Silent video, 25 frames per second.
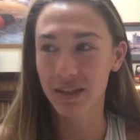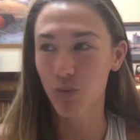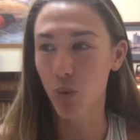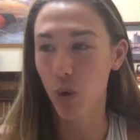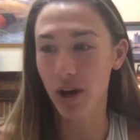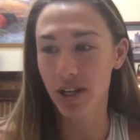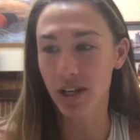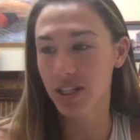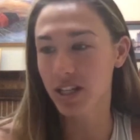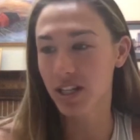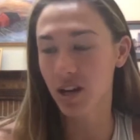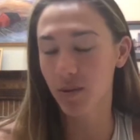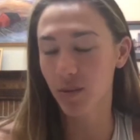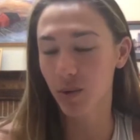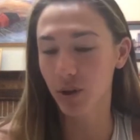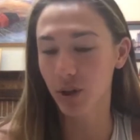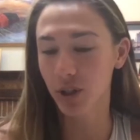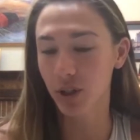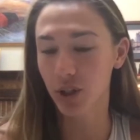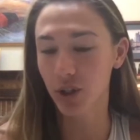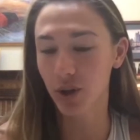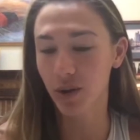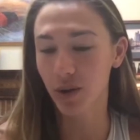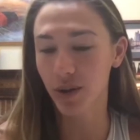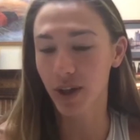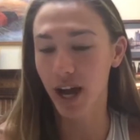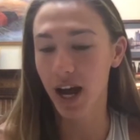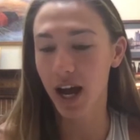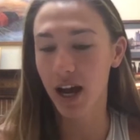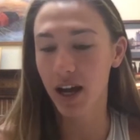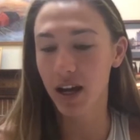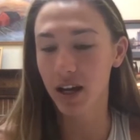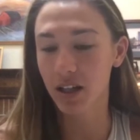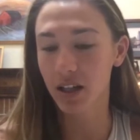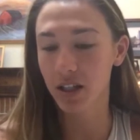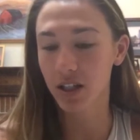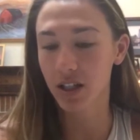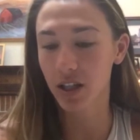wasn't able to do
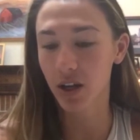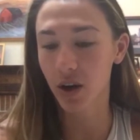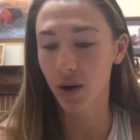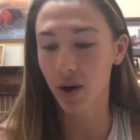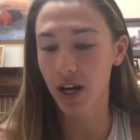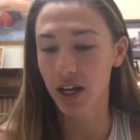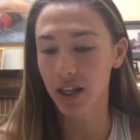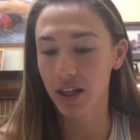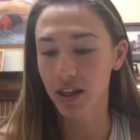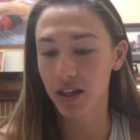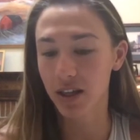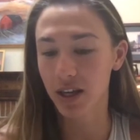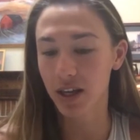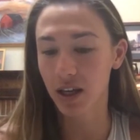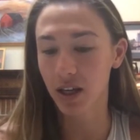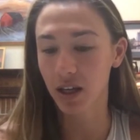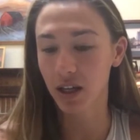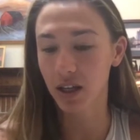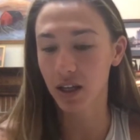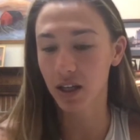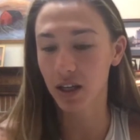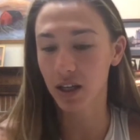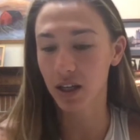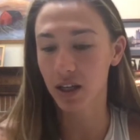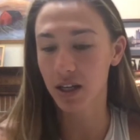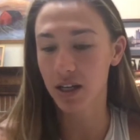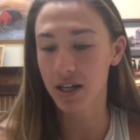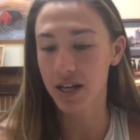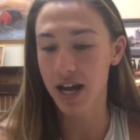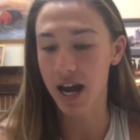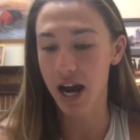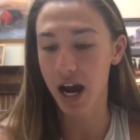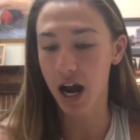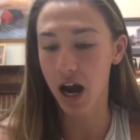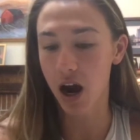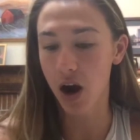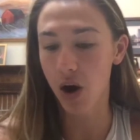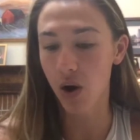that. And so I think
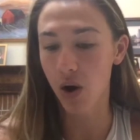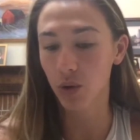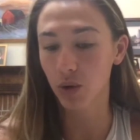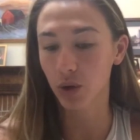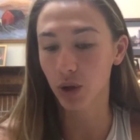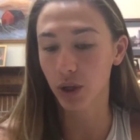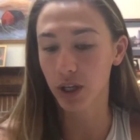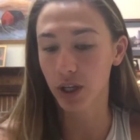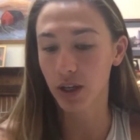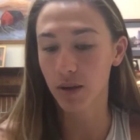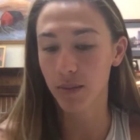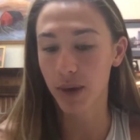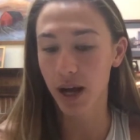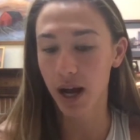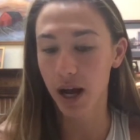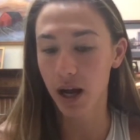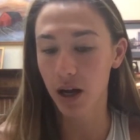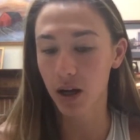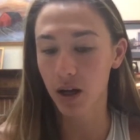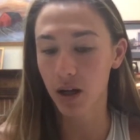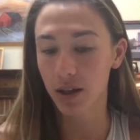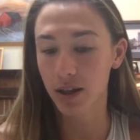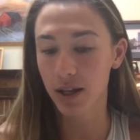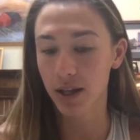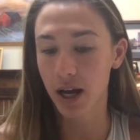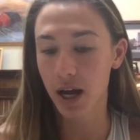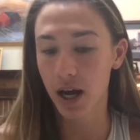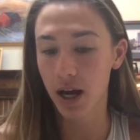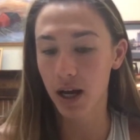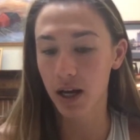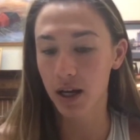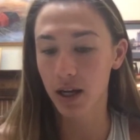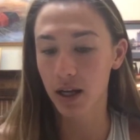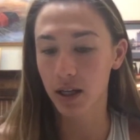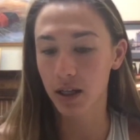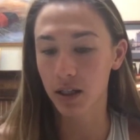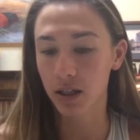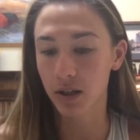now, looking back on
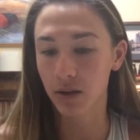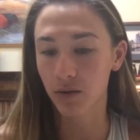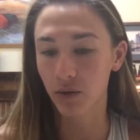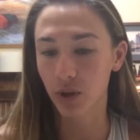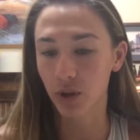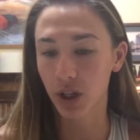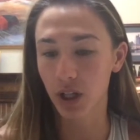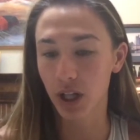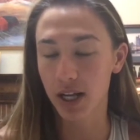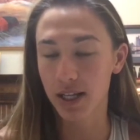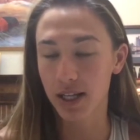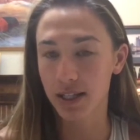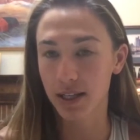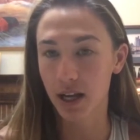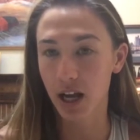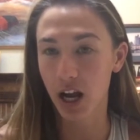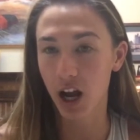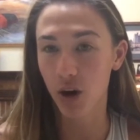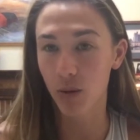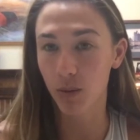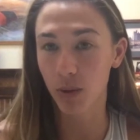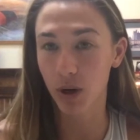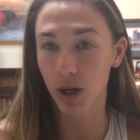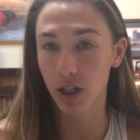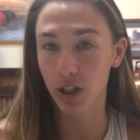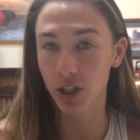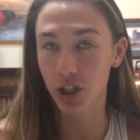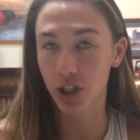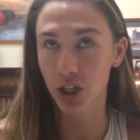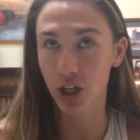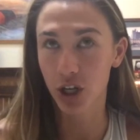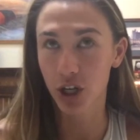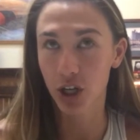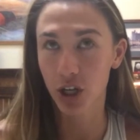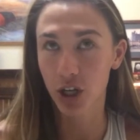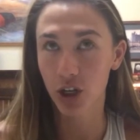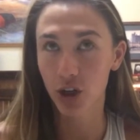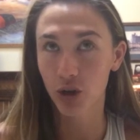that and realizing how
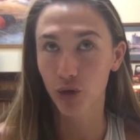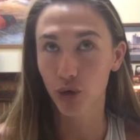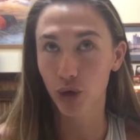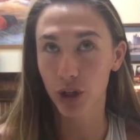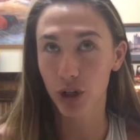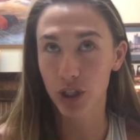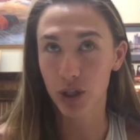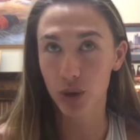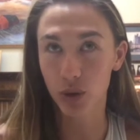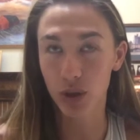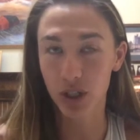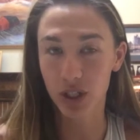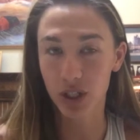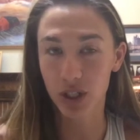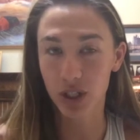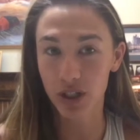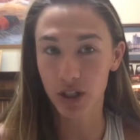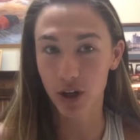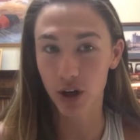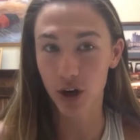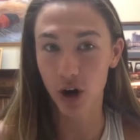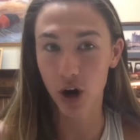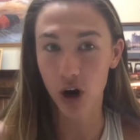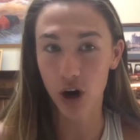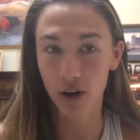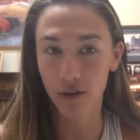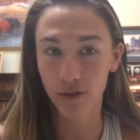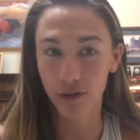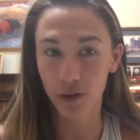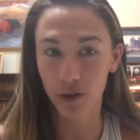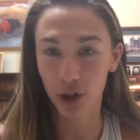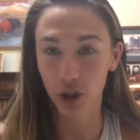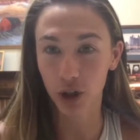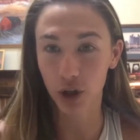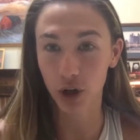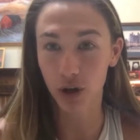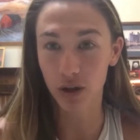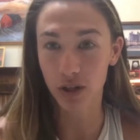much resources there are
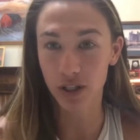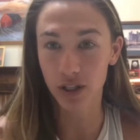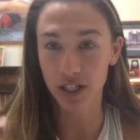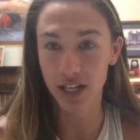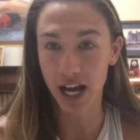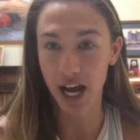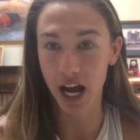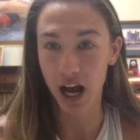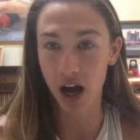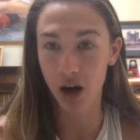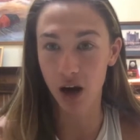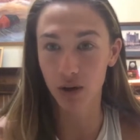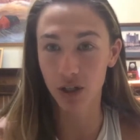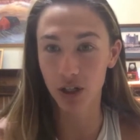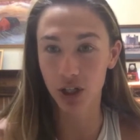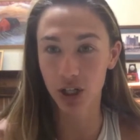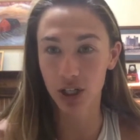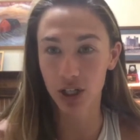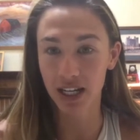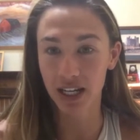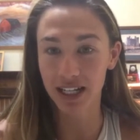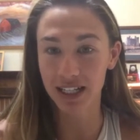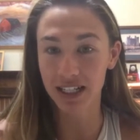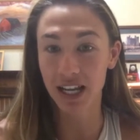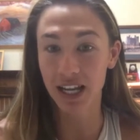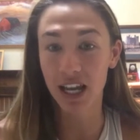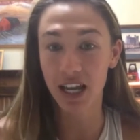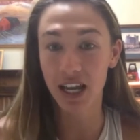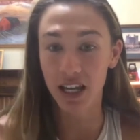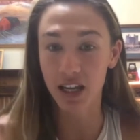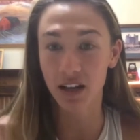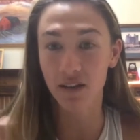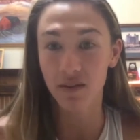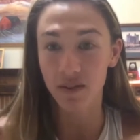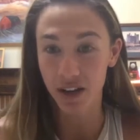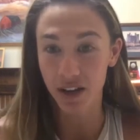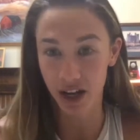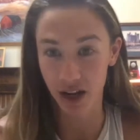for girls now is just like take
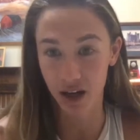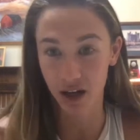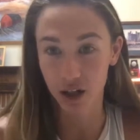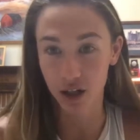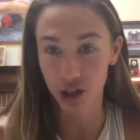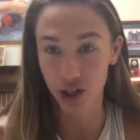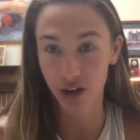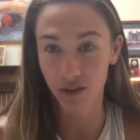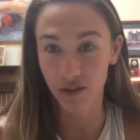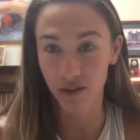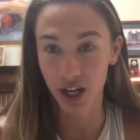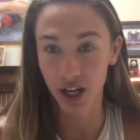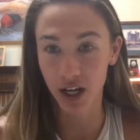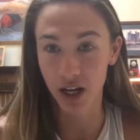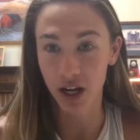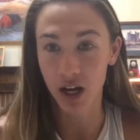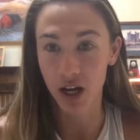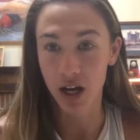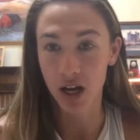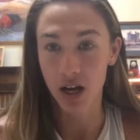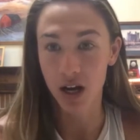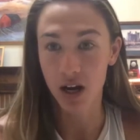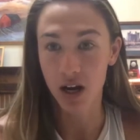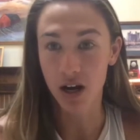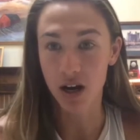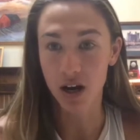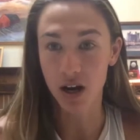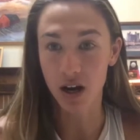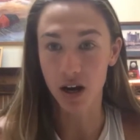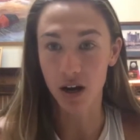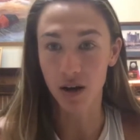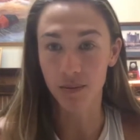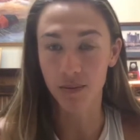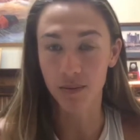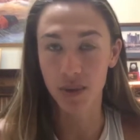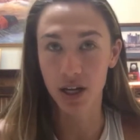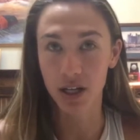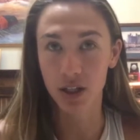advantage of it.
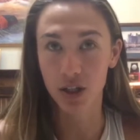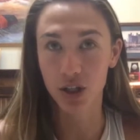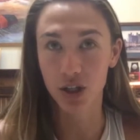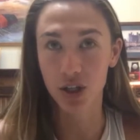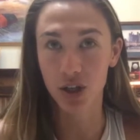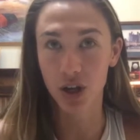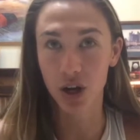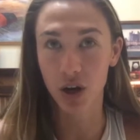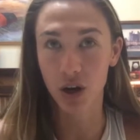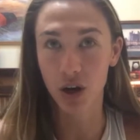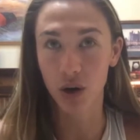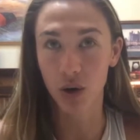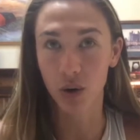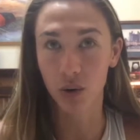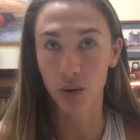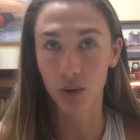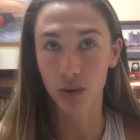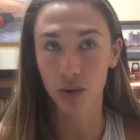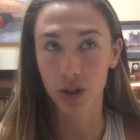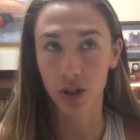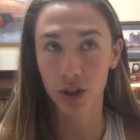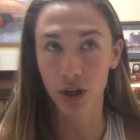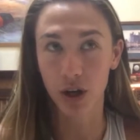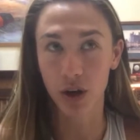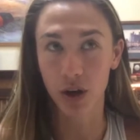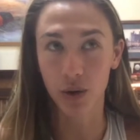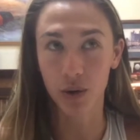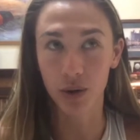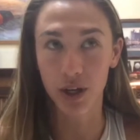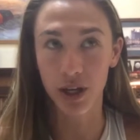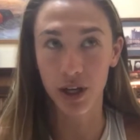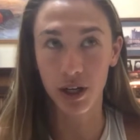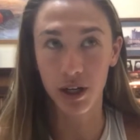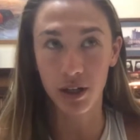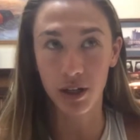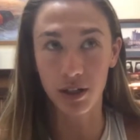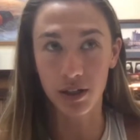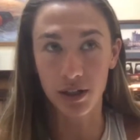And so, you know,
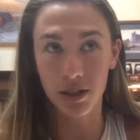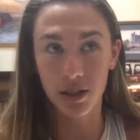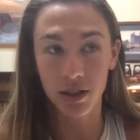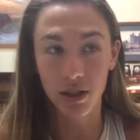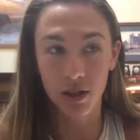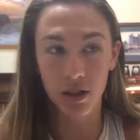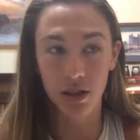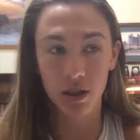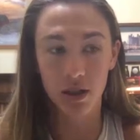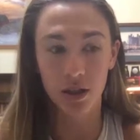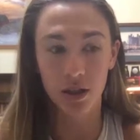there's